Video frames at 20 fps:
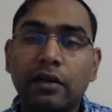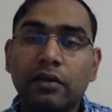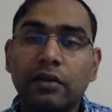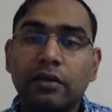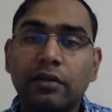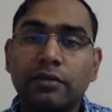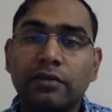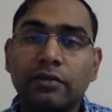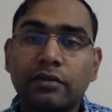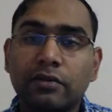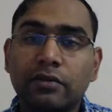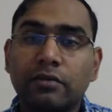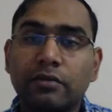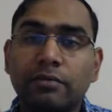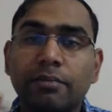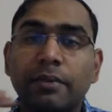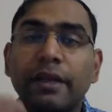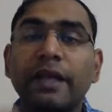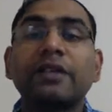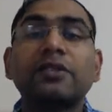this
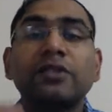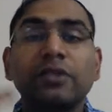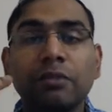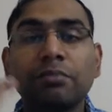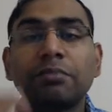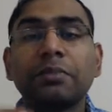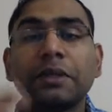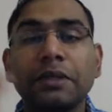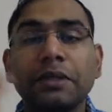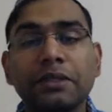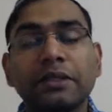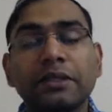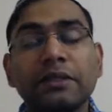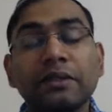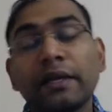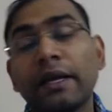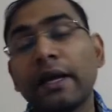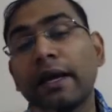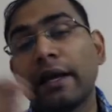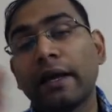makes you the
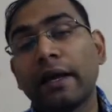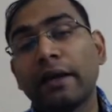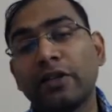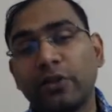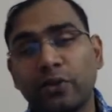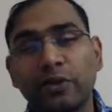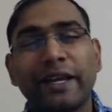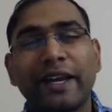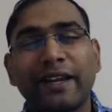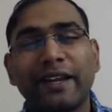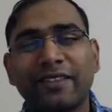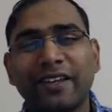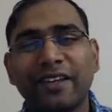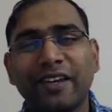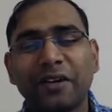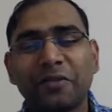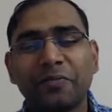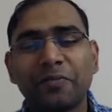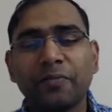person and you get there.